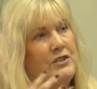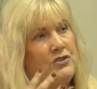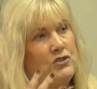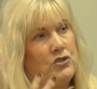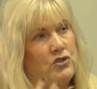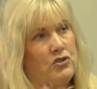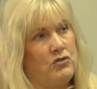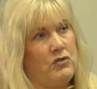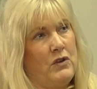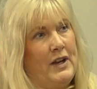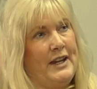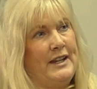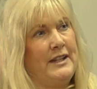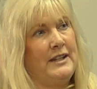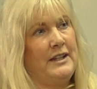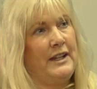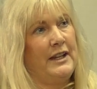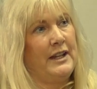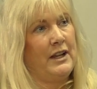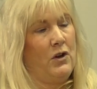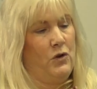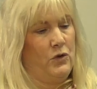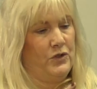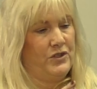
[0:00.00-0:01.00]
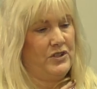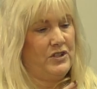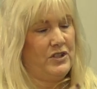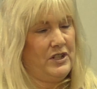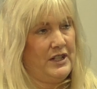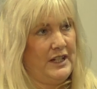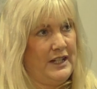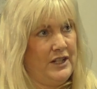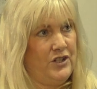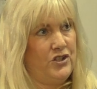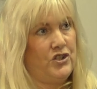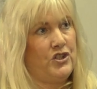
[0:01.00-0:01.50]
training or
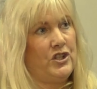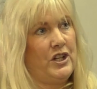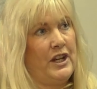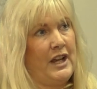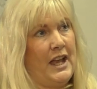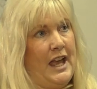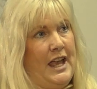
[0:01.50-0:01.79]
teaching